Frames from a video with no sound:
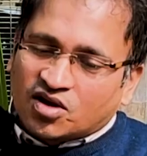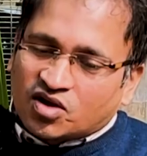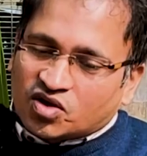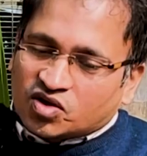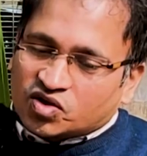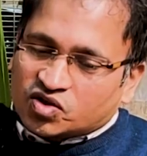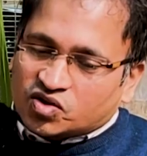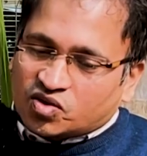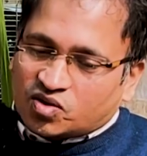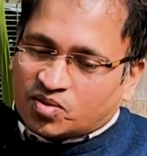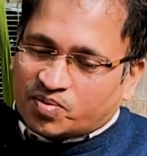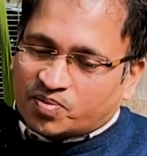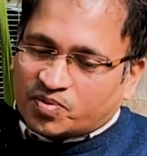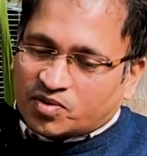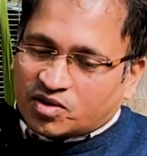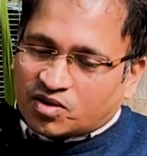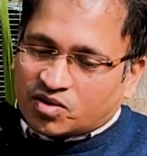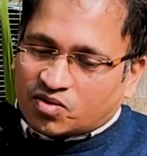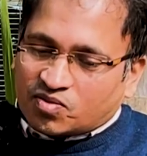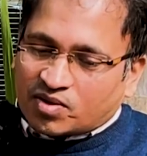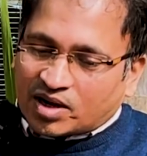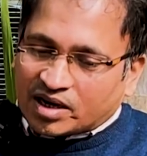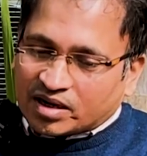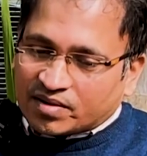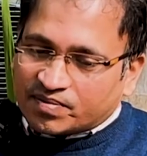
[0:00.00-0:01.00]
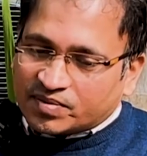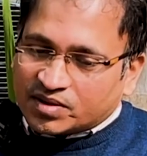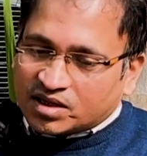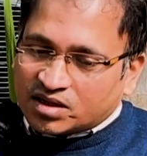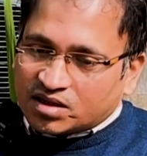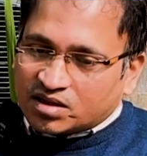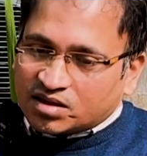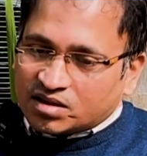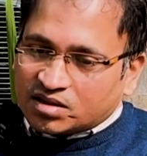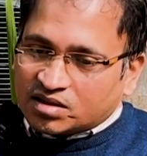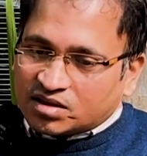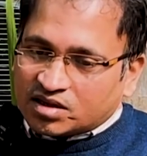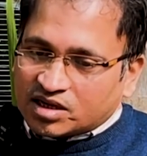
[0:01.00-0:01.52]
So one of
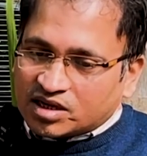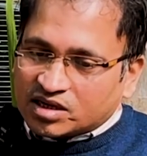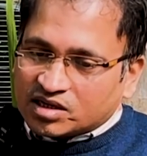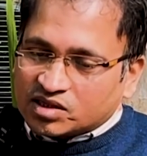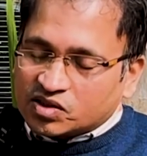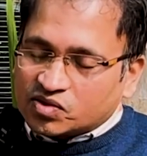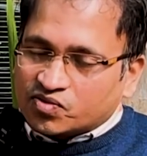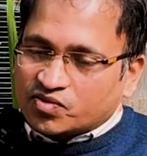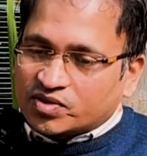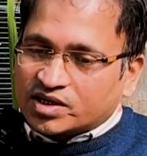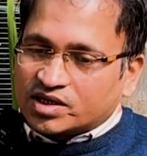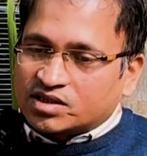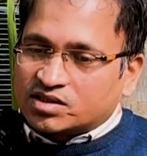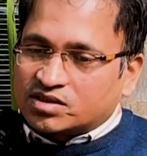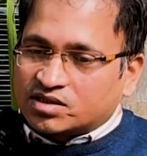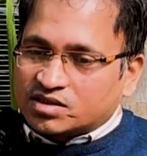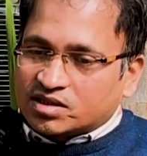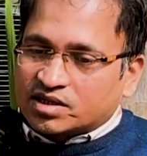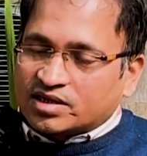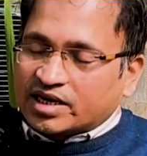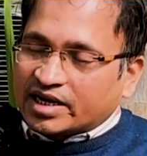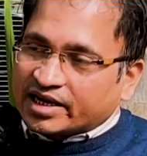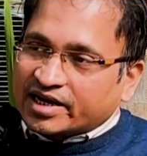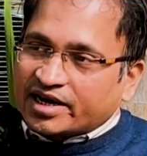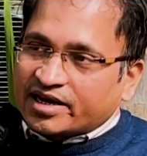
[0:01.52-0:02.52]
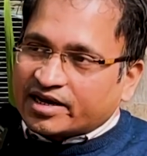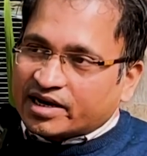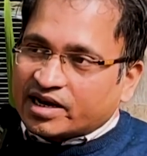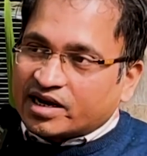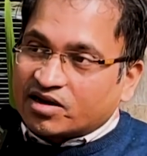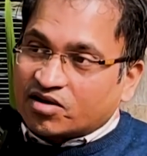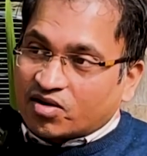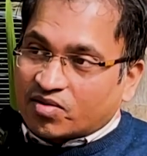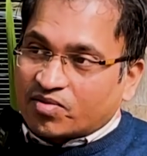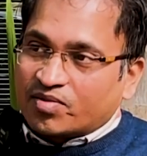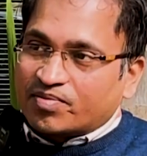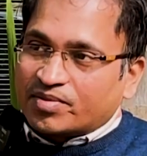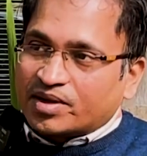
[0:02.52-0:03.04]
the things was again a
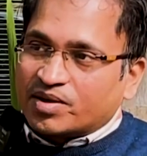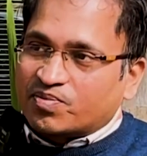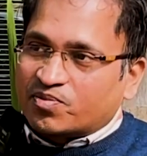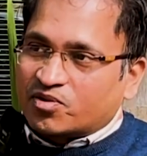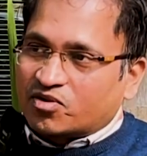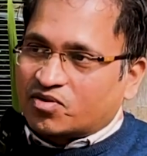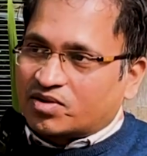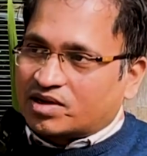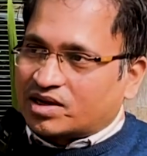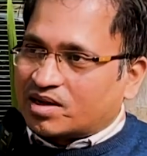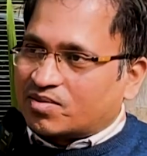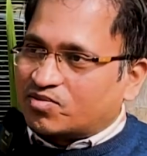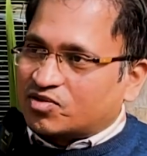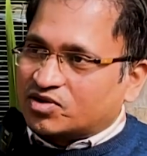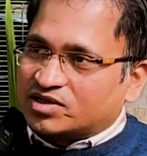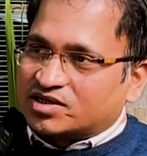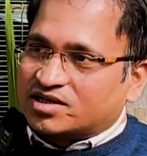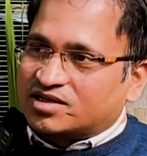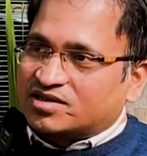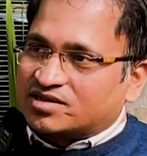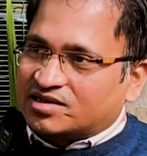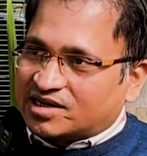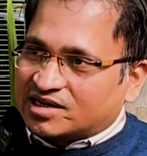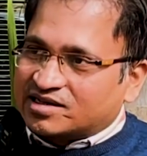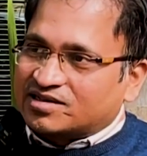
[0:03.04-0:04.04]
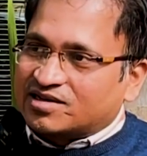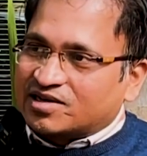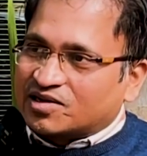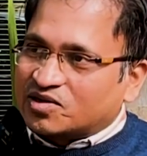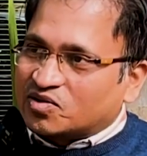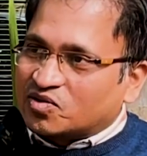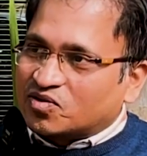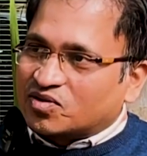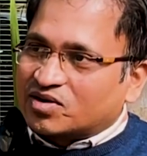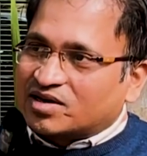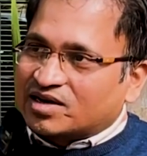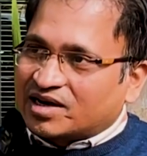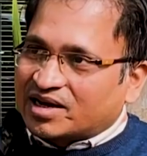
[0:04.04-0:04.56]
government program which is National
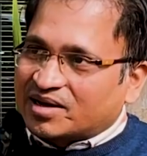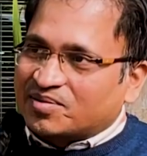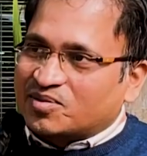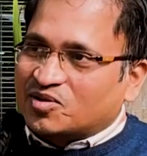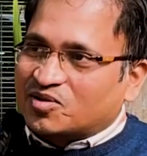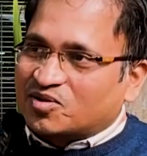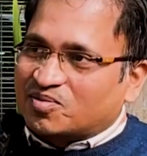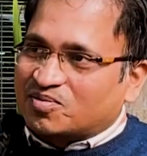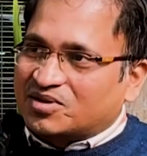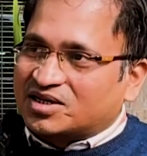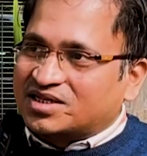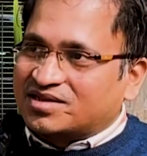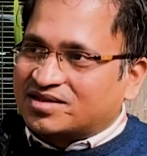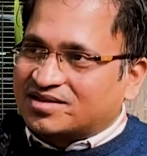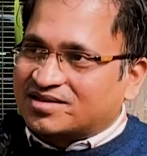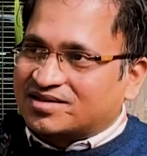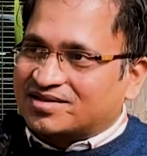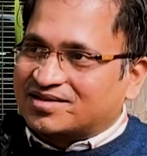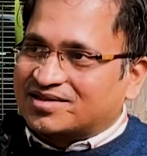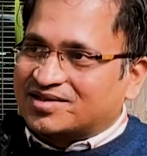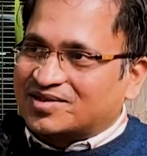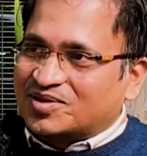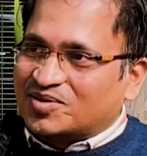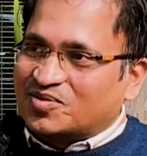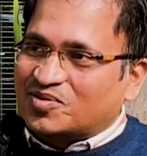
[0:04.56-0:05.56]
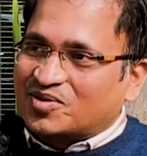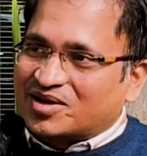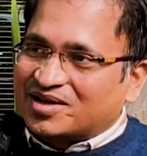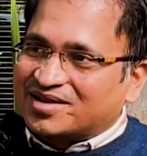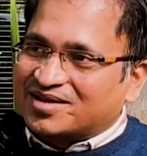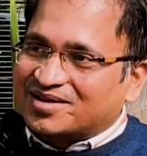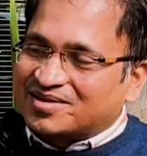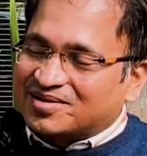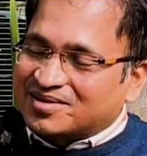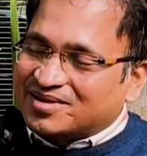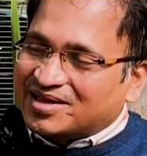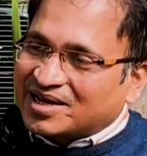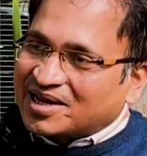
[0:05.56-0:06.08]
Rural Livelihood Mission. So where
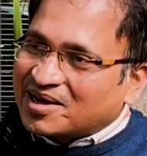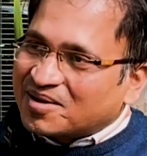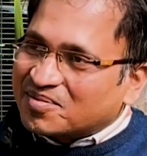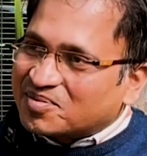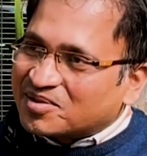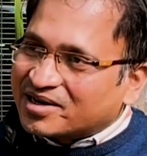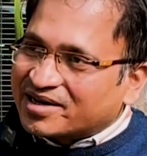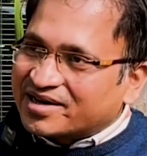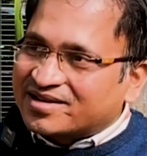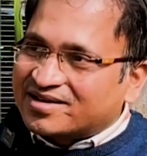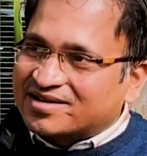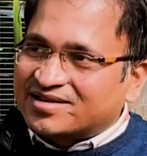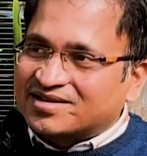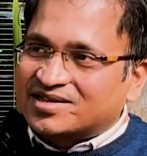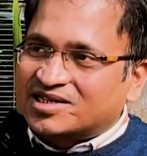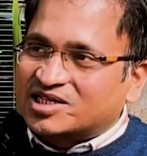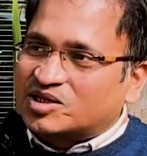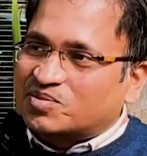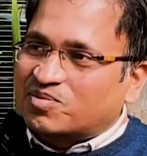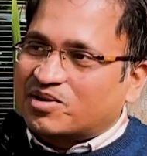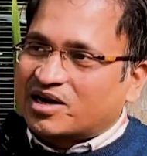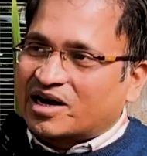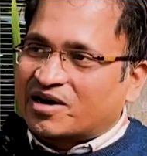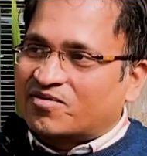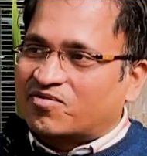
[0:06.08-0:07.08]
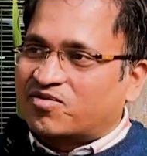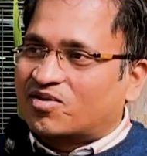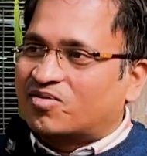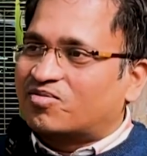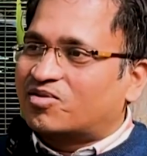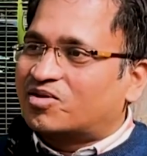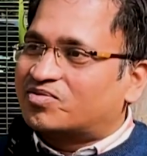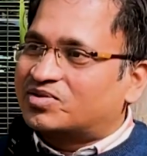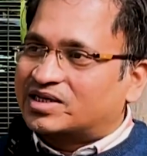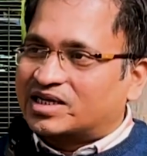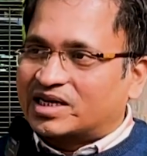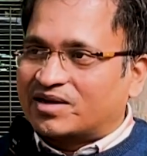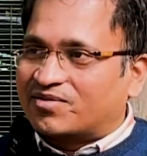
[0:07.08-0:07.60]
they have created this platform
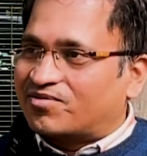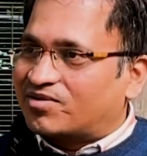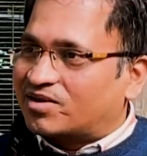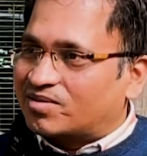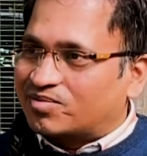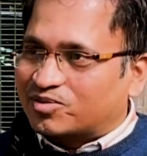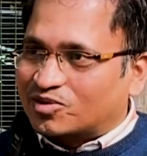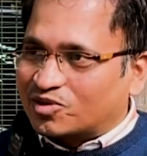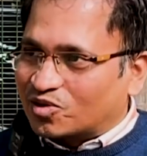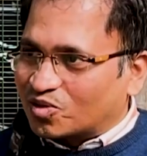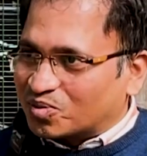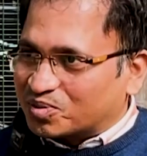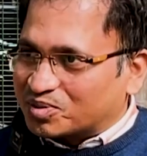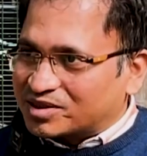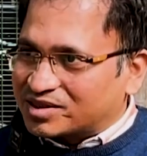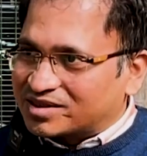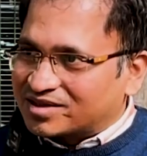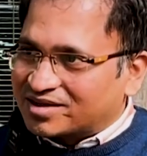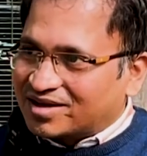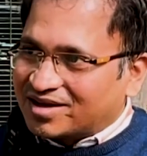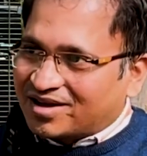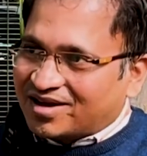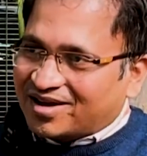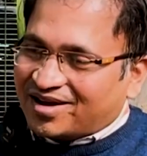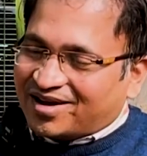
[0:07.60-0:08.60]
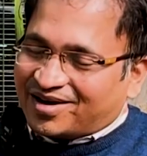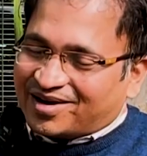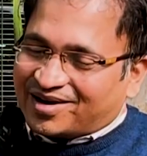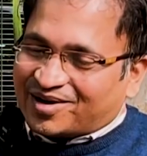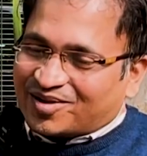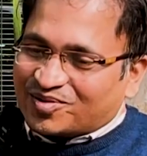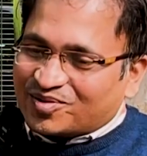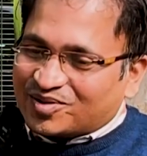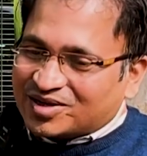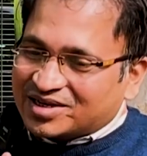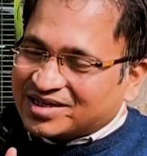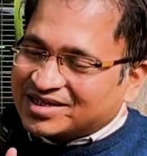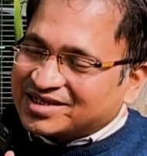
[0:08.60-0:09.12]
of self-help groups. Now
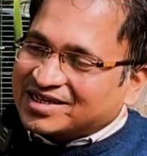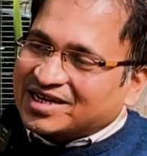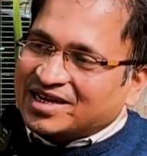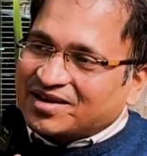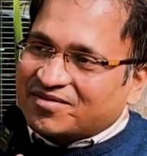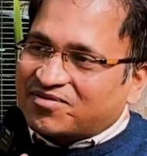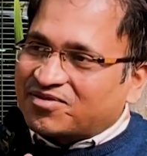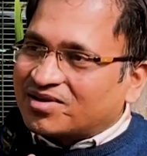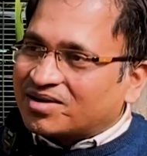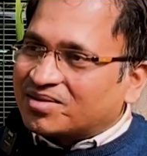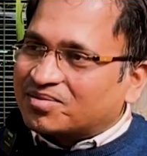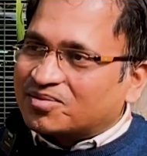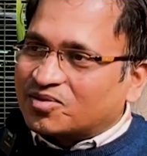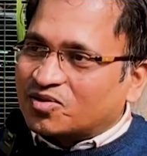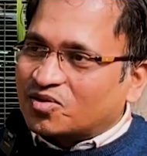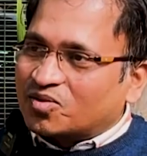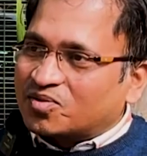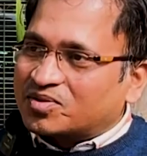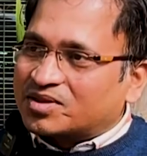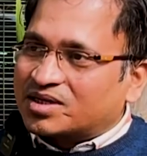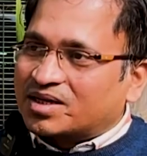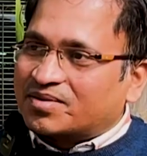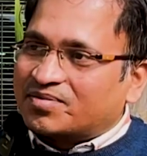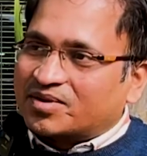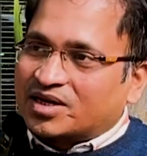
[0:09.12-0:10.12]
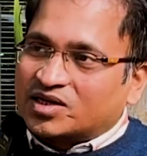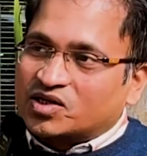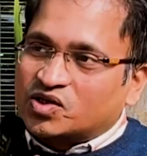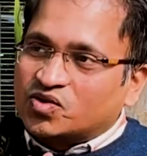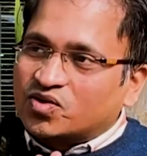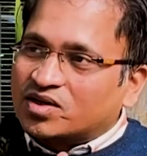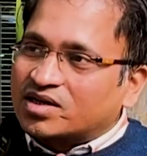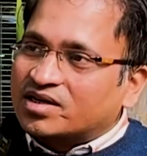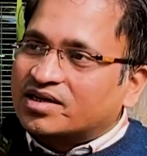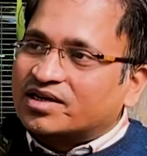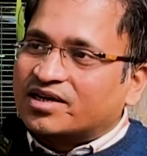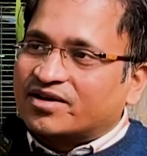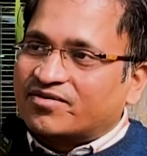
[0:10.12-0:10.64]
these self-help groups have
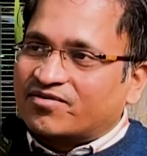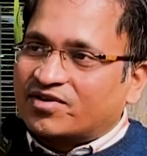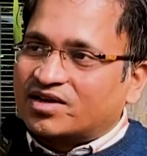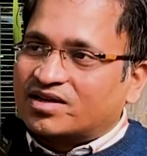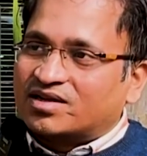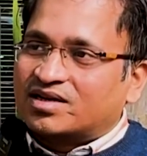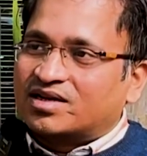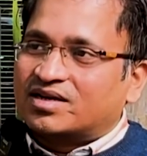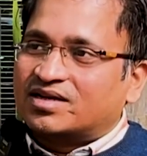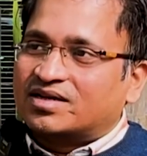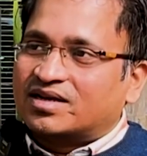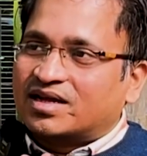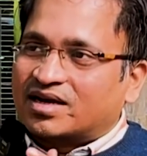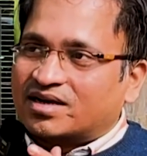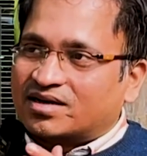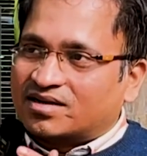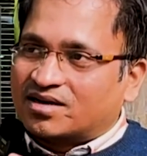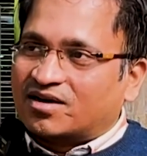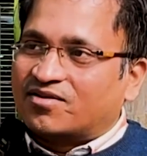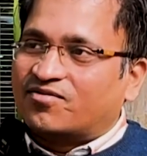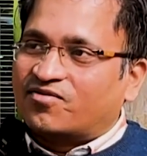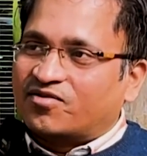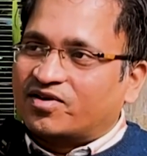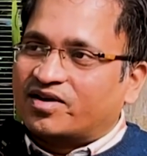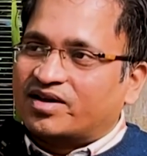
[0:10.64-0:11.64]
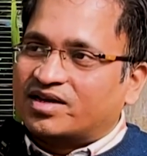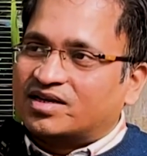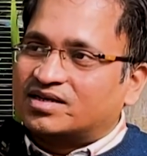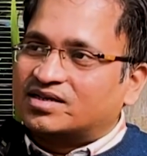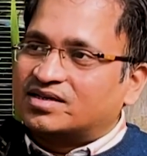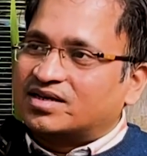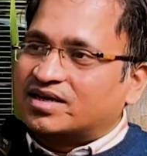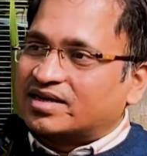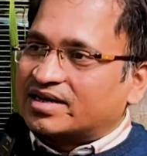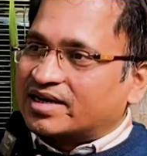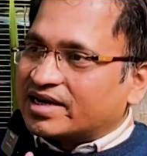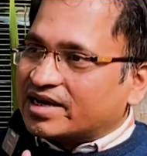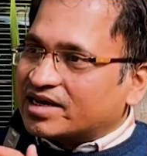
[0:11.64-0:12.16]
actually given that confidence
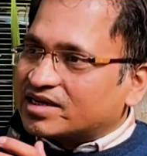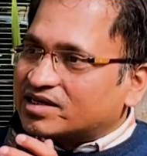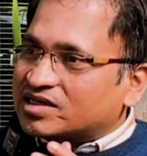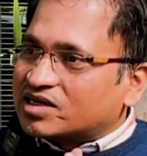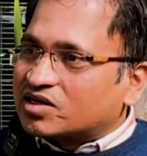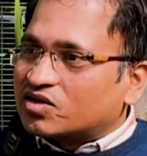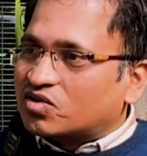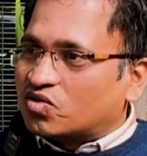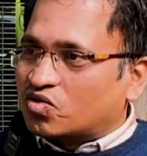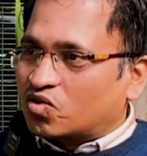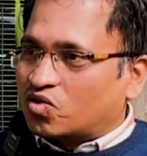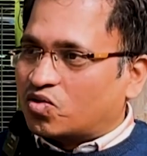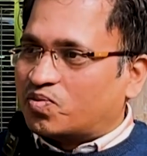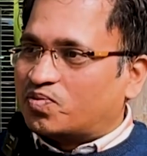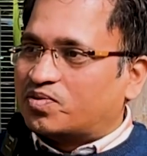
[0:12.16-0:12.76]
that as a group